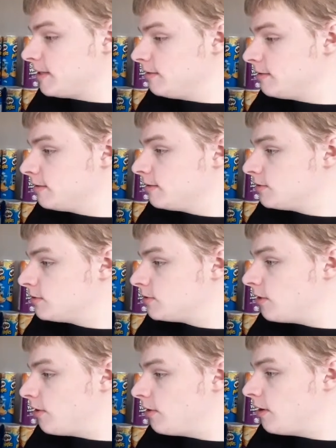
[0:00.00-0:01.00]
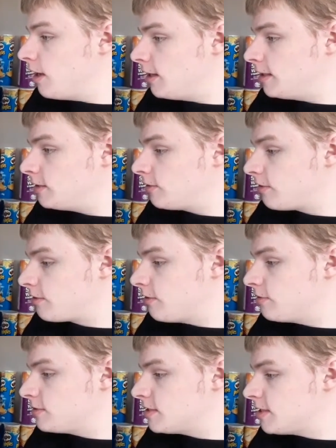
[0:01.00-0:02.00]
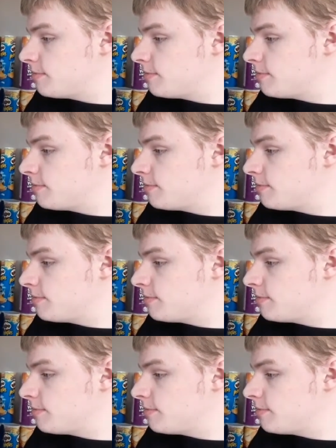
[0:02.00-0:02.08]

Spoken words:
me, so I'm going to look at those at